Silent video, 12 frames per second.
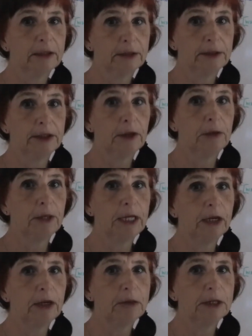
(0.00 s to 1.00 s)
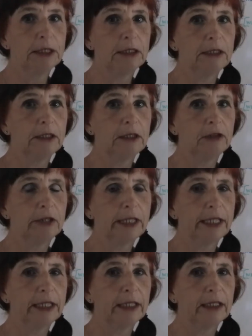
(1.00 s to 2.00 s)
So when I was learning
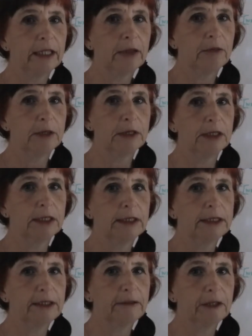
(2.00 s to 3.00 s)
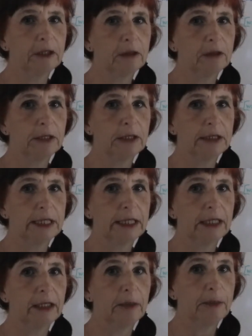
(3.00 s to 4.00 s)
Greek, it wasn't as difficult as
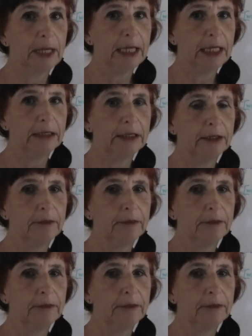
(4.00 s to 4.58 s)
it appeared.